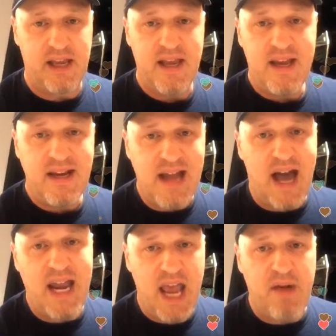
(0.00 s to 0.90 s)
Not
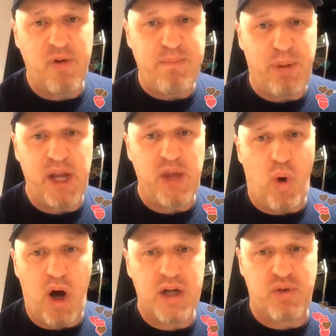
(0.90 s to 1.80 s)
everybody walks
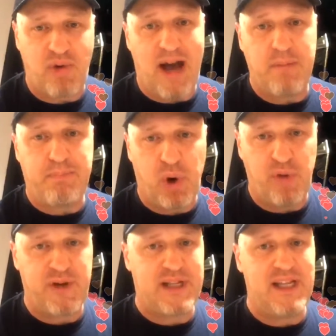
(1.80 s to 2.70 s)
around
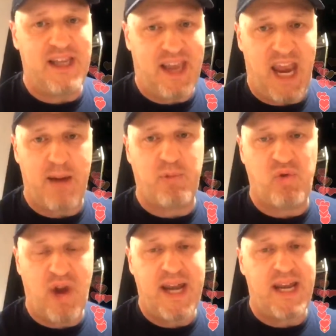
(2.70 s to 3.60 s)
perfectly camera
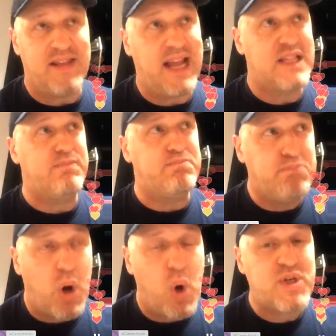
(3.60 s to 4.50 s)
ready, and that's
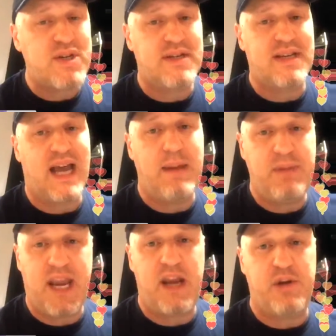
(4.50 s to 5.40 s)
most of the time you get
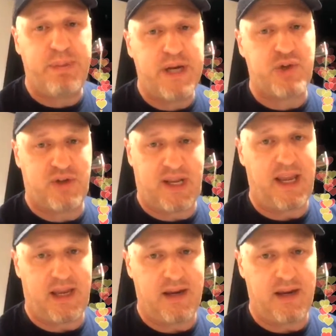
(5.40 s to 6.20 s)
your picture taken,